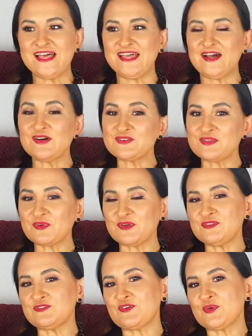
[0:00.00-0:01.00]
Also, I'm
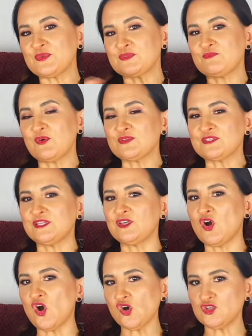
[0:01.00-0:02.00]
going to focus mostly
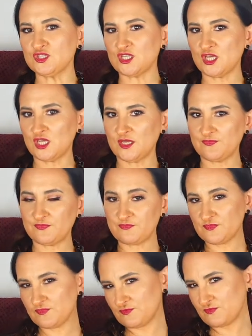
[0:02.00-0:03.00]
on
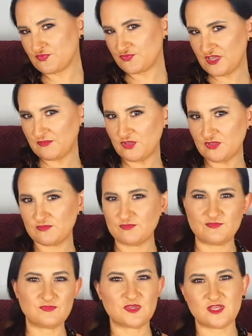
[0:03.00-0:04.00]

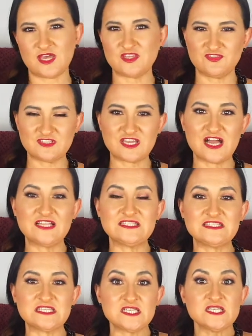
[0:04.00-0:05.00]
premium Advent
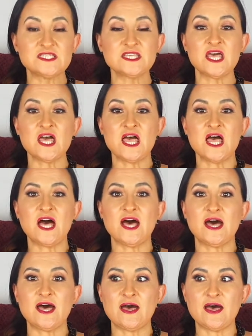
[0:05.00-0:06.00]
calendars,
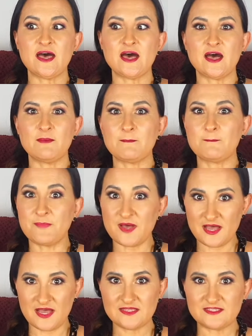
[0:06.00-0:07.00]

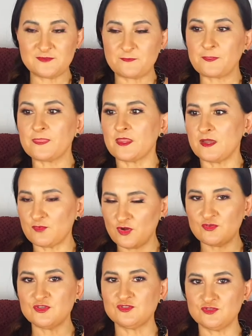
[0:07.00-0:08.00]
but I'm
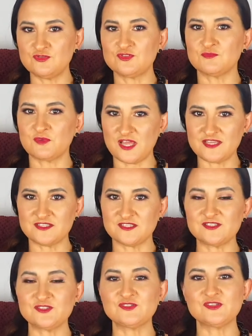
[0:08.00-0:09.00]
going to do some classics
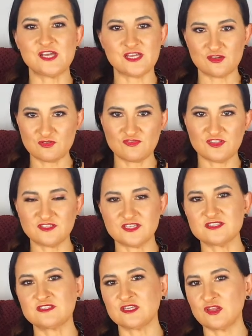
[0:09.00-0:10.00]
too, like Look
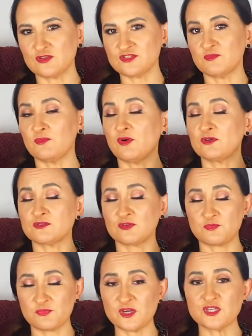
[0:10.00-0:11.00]
Fantastic, Glossy Box or
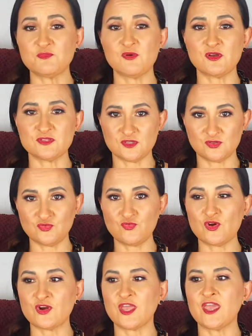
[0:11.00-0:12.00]
Birch Box, Don't
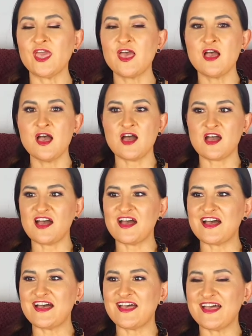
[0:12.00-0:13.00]
Worry,
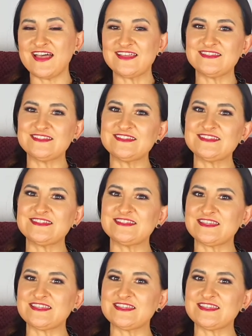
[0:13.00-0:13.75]
and